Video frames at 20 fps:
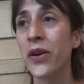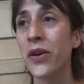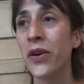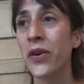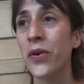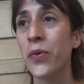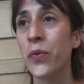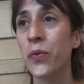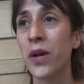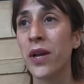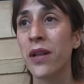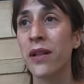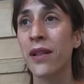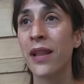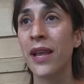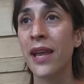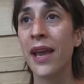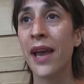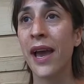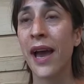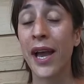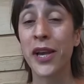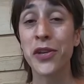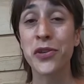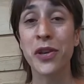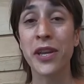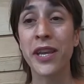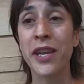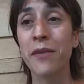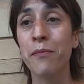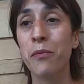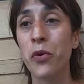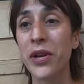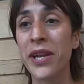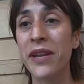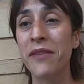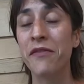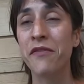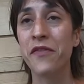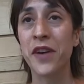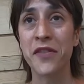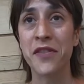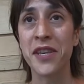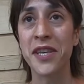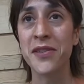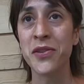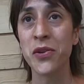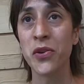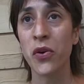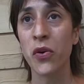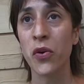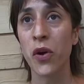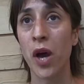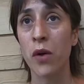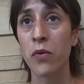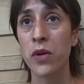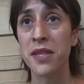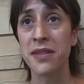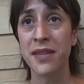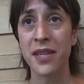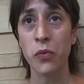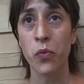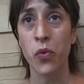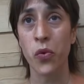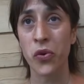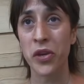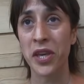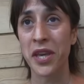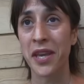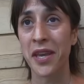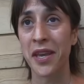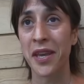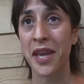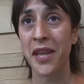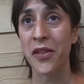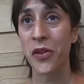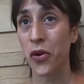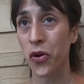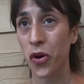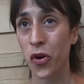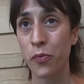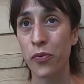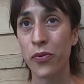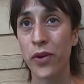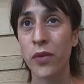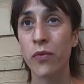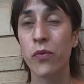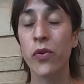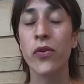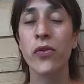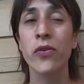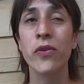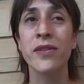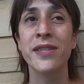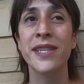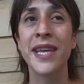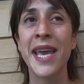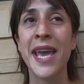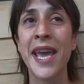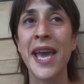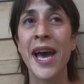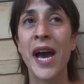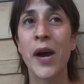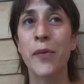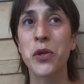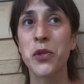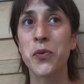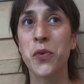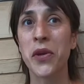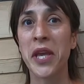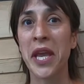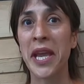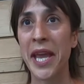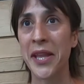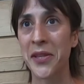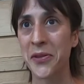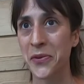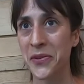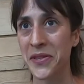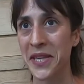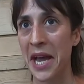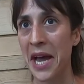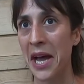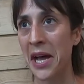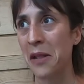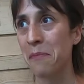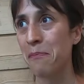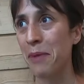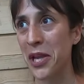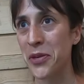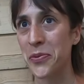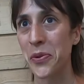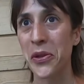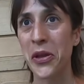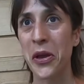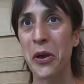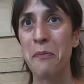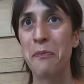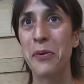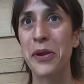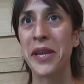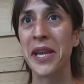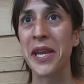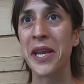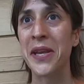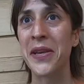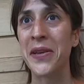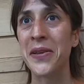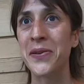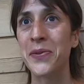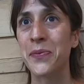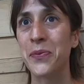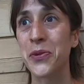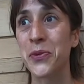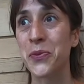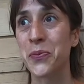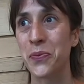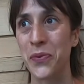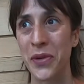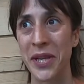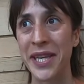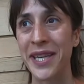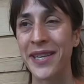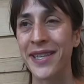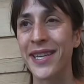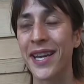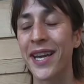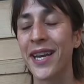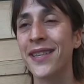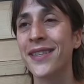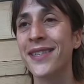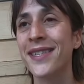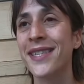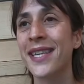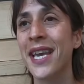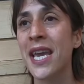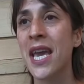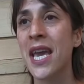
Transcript: Well, actually, more than 5 years ago, I was still working in the corporate world. I was working at Total, petrol company. It was really intense.